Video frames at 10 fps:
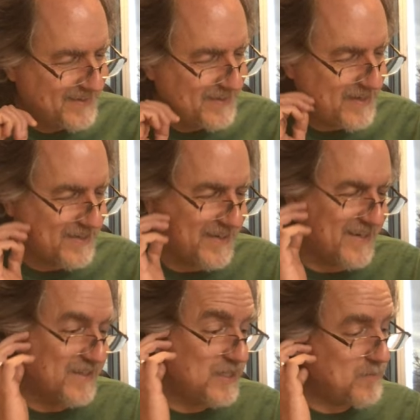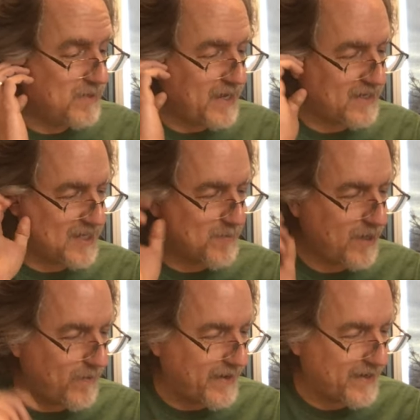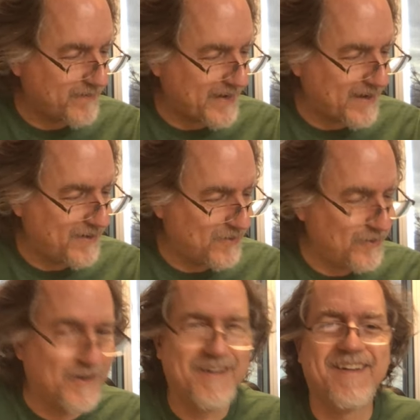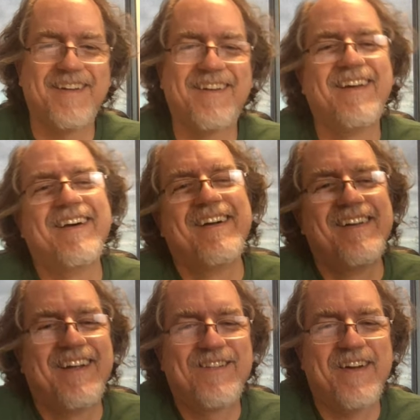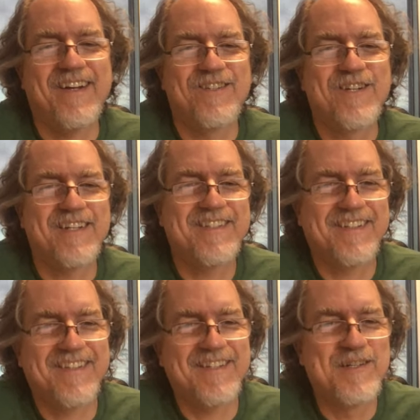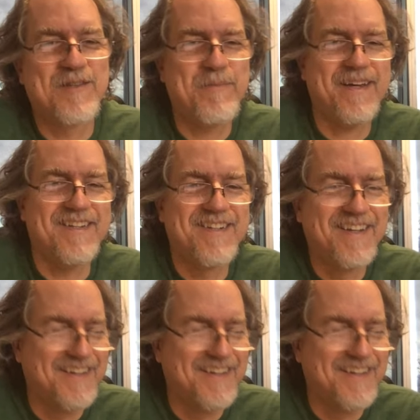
Actually, I can keep going. I can write it out here too. It's funny. I was trying to stick to the page.